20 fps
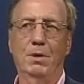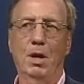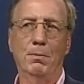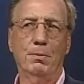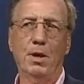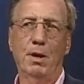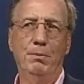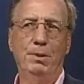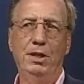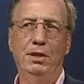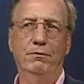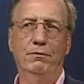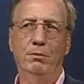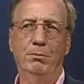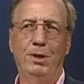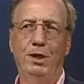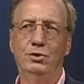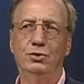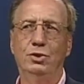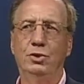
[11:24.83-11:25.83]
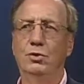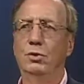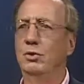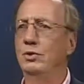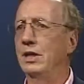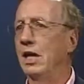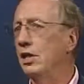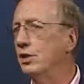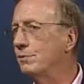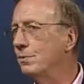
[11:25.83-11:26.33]
upcoming information or
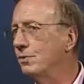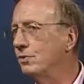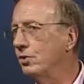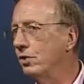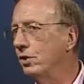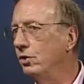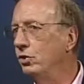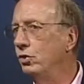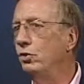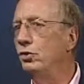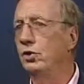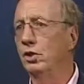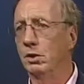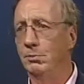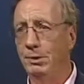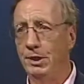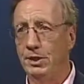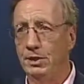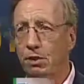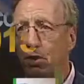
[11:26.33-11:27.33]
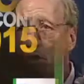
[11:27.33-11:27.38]
announcements you're going to do? You're going to be at the